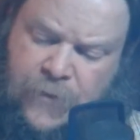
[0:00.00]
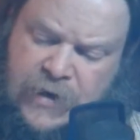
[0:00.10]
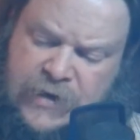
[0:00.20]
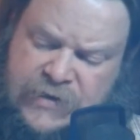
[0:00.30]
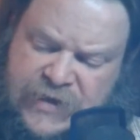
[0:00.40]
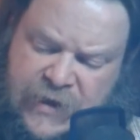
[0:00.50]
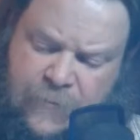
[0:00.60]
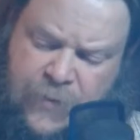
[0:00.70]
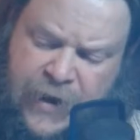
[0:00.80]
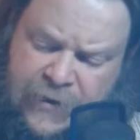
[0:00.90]
It is the
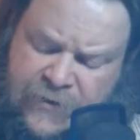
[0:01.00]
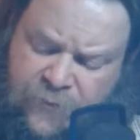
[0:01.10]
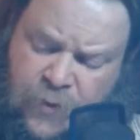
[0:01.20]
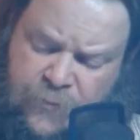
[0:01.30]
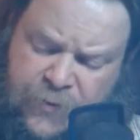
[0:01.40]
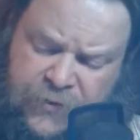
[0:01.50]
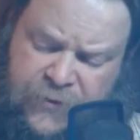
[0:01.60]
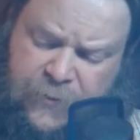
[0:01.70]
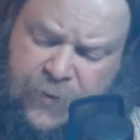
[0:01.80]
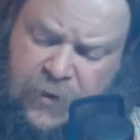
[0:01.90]
impact of one
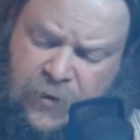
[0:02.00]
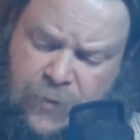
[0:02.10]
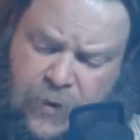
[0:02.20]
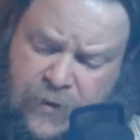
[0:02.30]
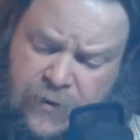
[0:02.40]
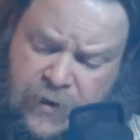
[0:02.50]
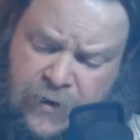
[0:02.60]
billiard ball upon